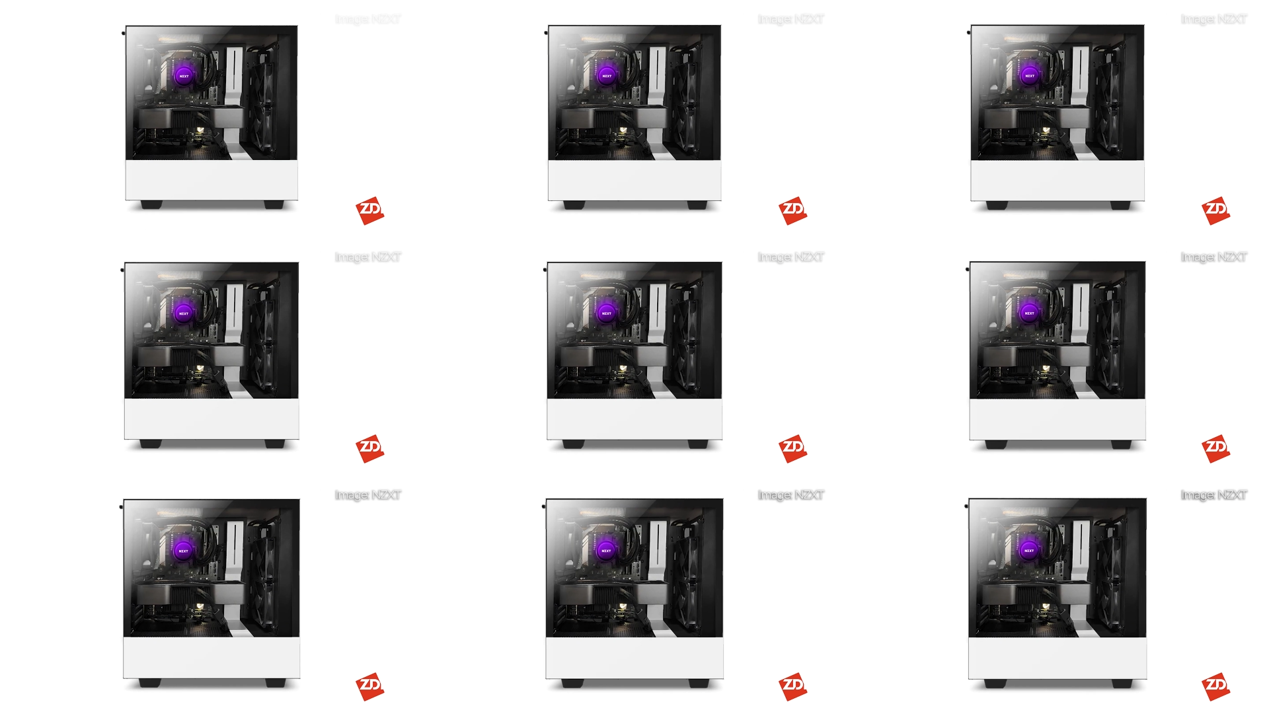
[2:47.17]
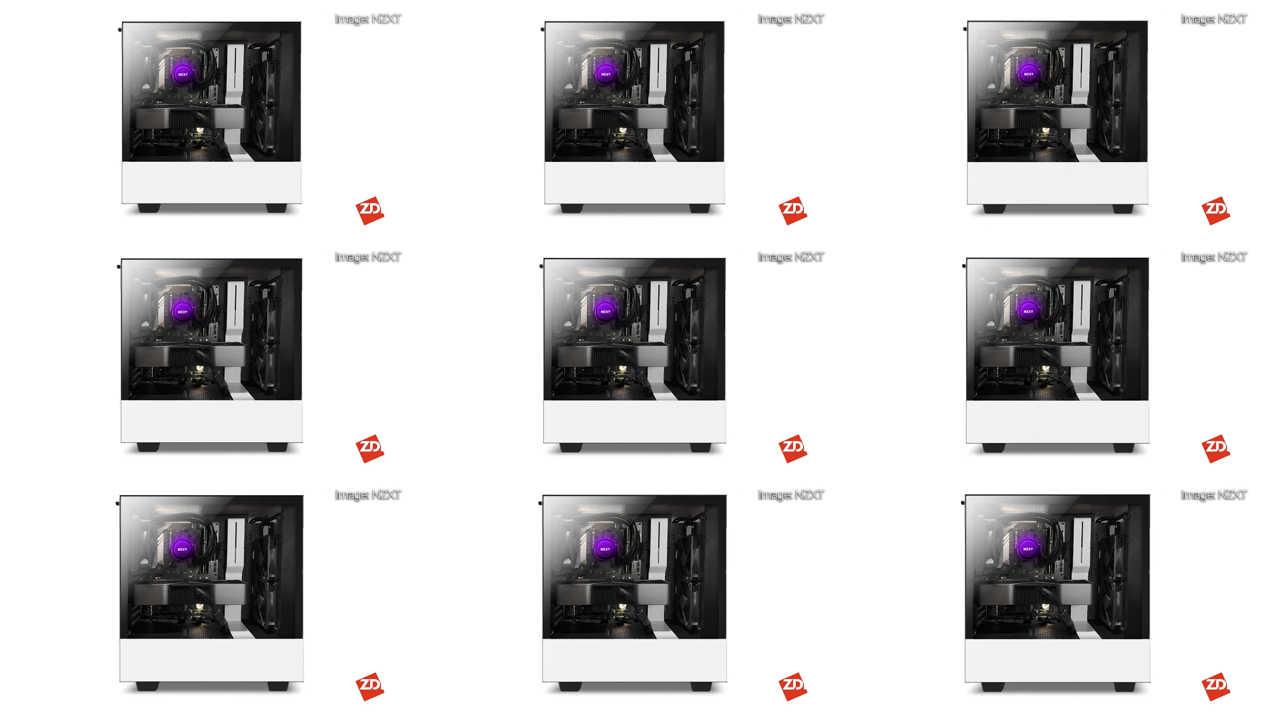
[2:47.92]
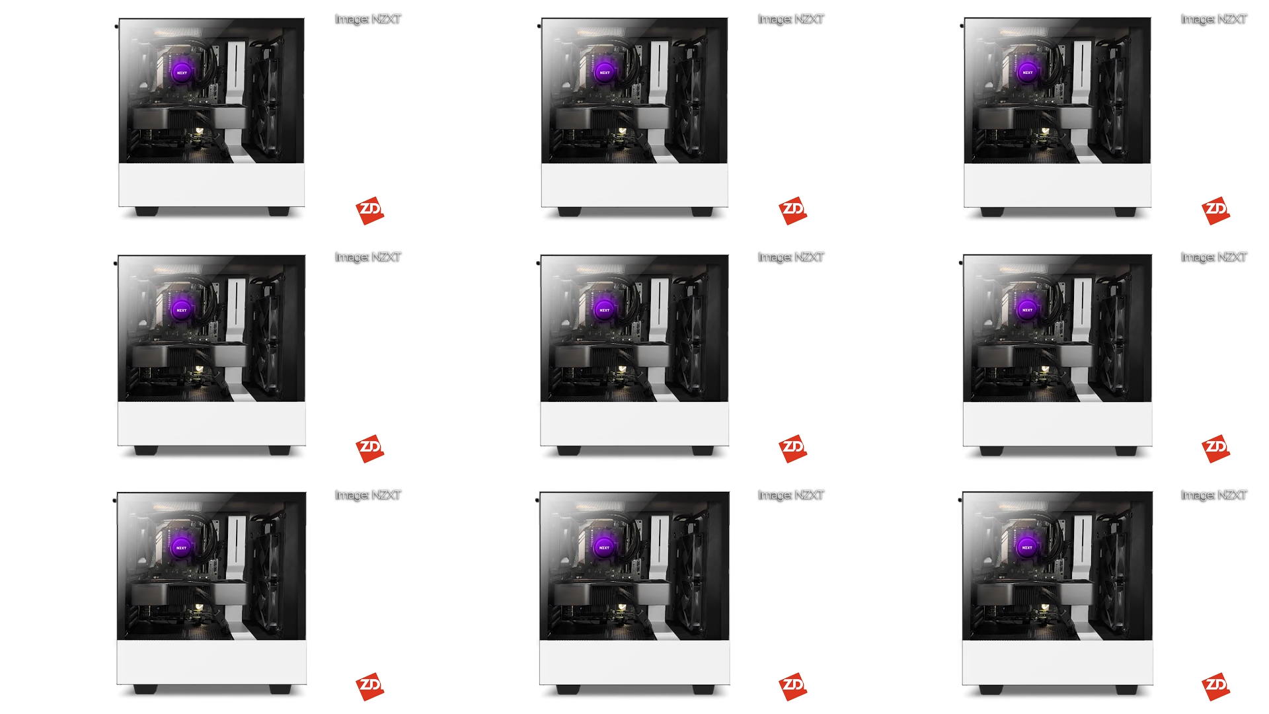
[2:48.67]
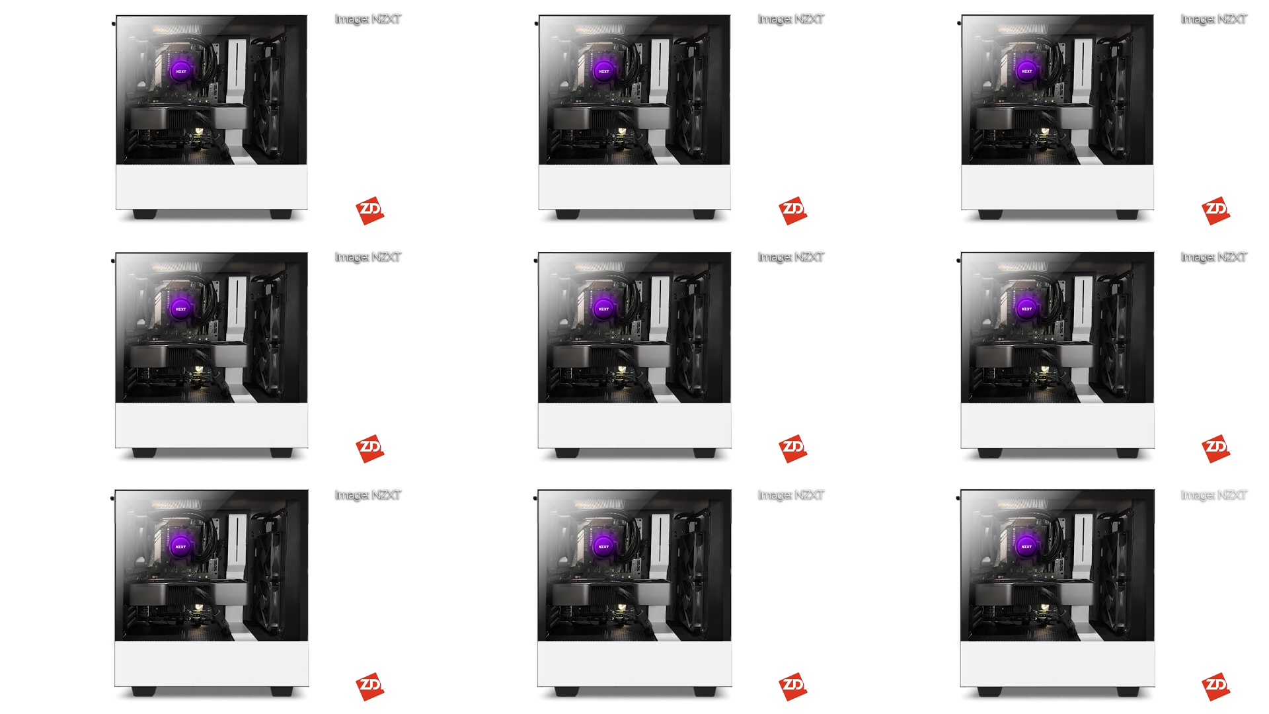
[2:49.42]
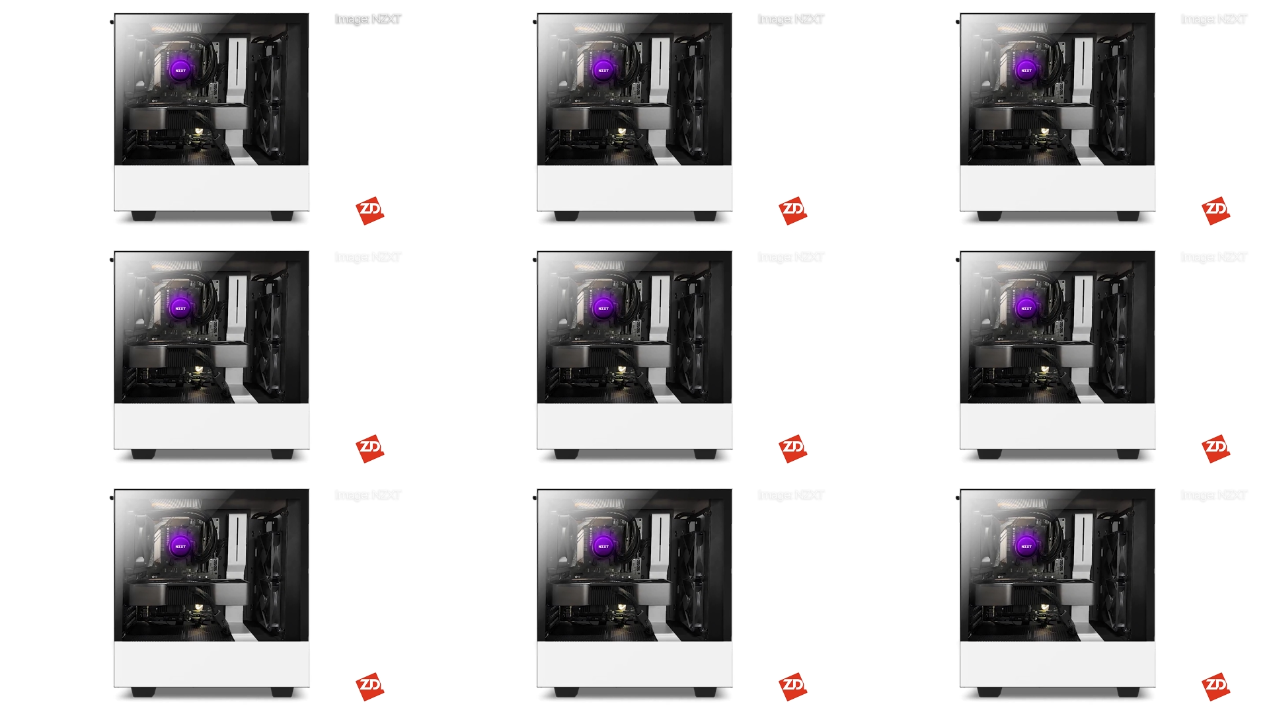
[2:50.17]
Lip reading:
[unreadable: no face in view]